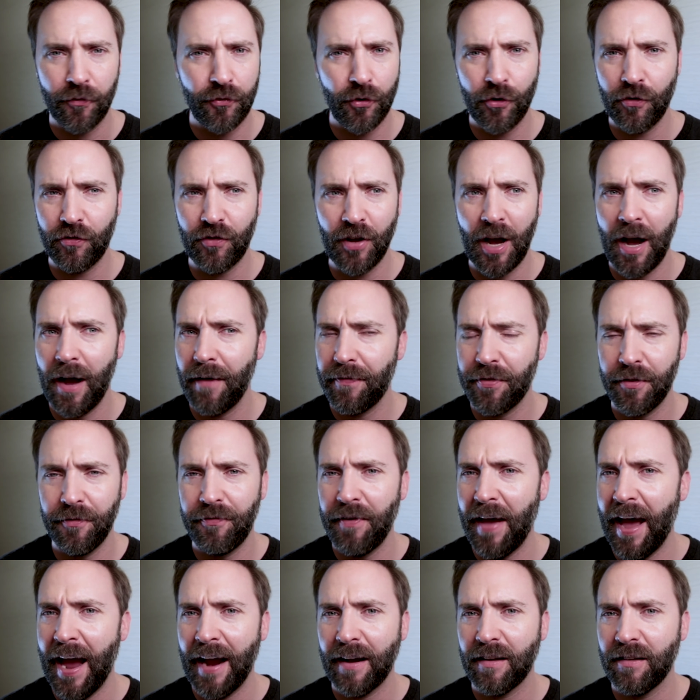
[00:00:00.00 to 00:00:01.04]
First off, the
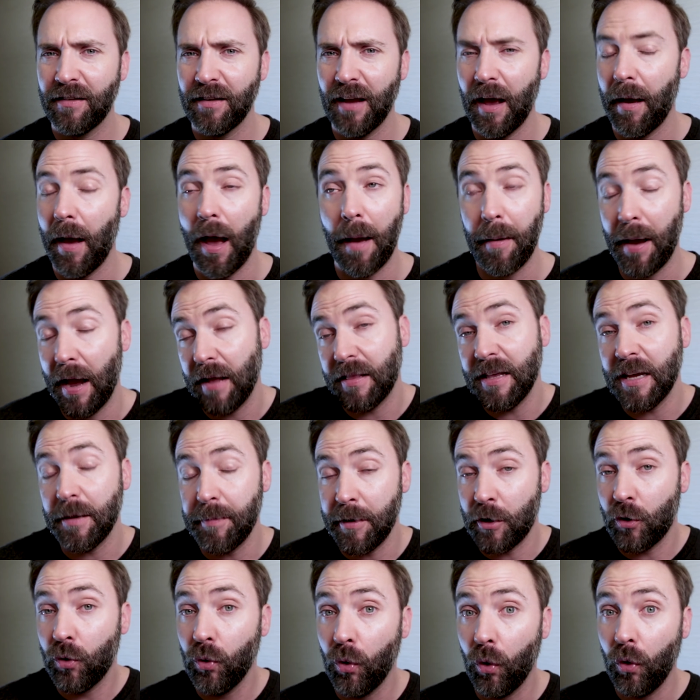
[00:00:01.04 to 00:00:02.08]
fact, I think it'd
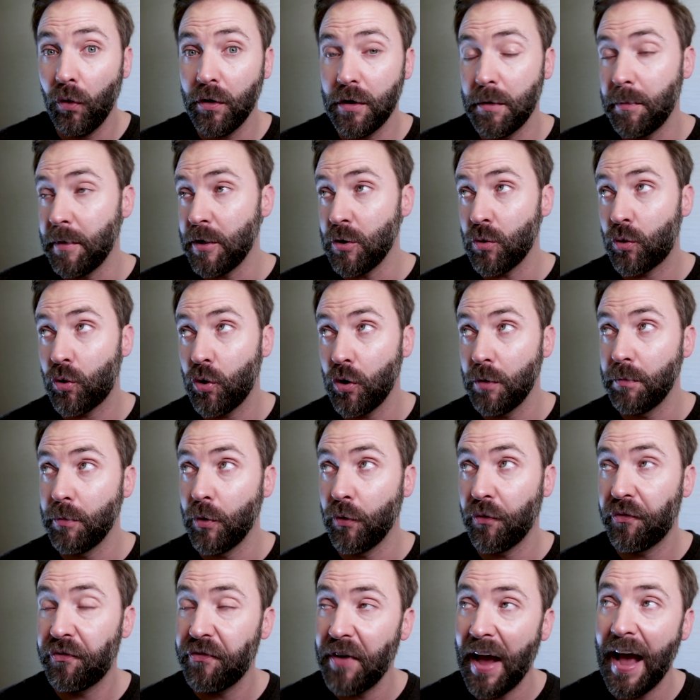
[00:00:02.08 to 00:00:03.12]
be cool. You mean you could
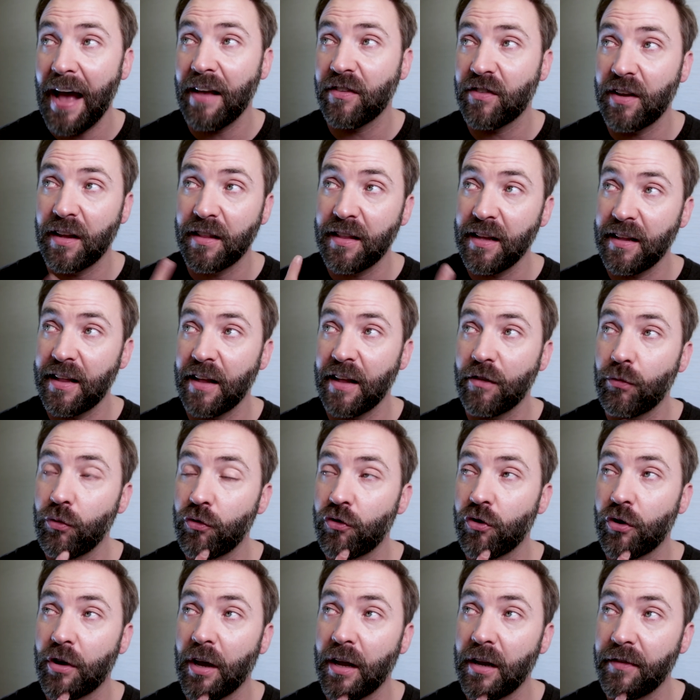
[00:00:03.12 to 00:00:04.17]
move fast. I think that's
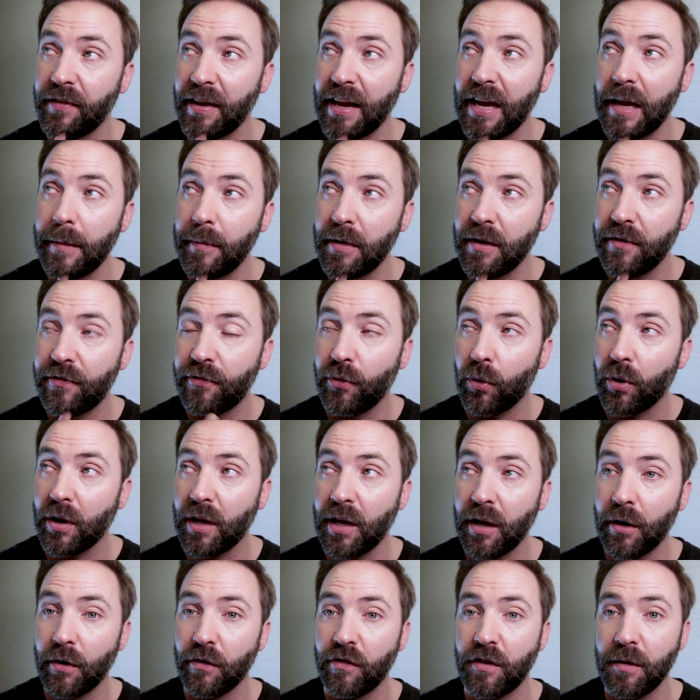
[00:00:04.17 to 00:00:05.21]
what you're kind of aiming for
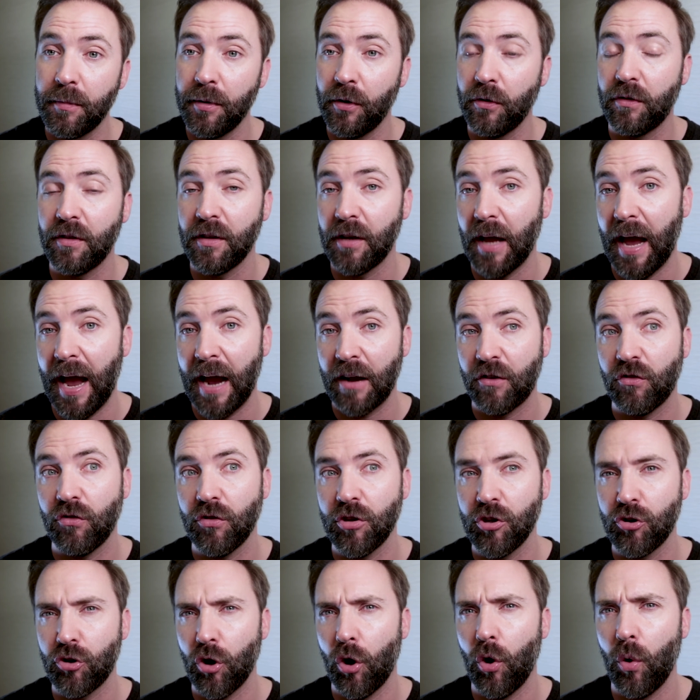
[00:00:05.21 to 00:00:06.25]
here, is the ability to
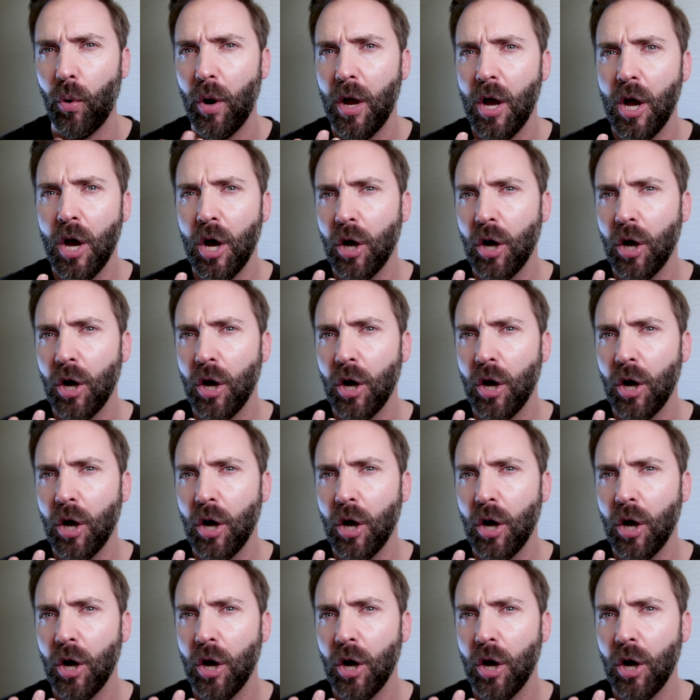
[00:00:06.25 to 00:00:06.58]
actually go